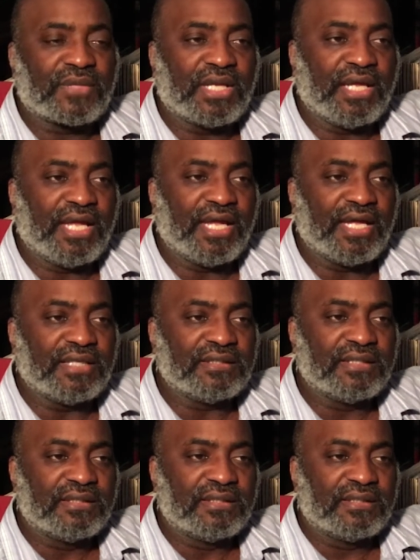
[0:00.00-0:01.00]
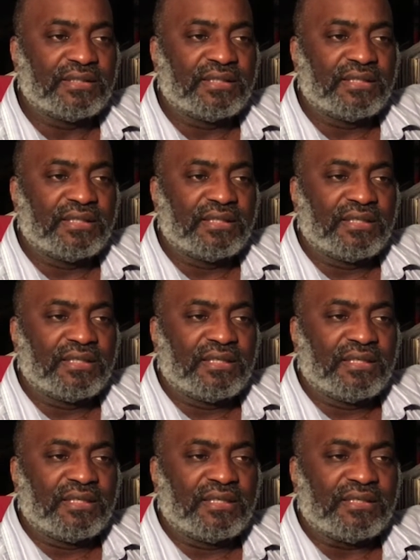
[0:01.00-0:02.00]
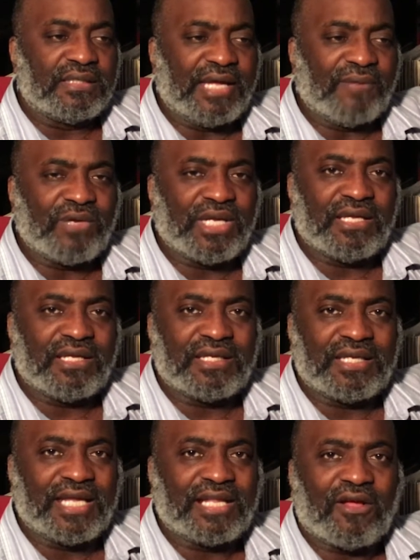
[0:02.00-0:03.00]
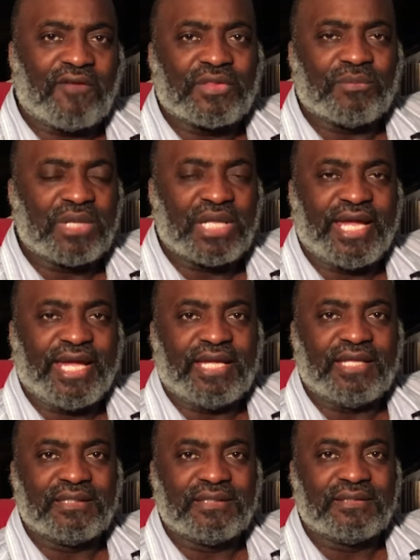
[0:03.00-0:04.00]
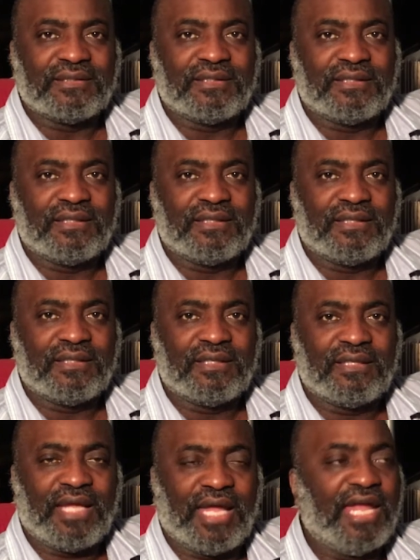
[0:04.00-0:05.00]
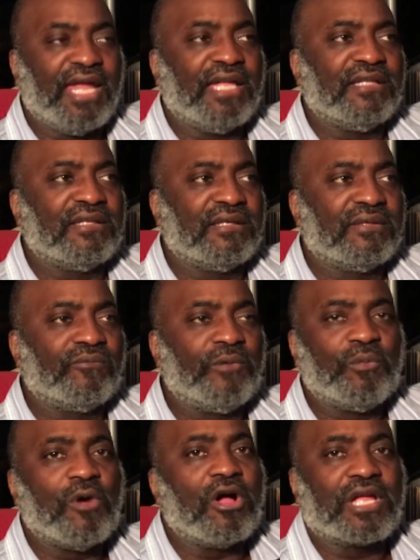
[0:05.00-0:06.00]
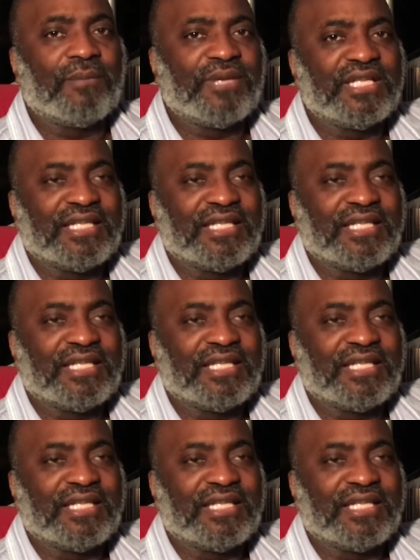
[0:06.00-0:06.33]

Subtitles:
And then we get off the plane and we walk up into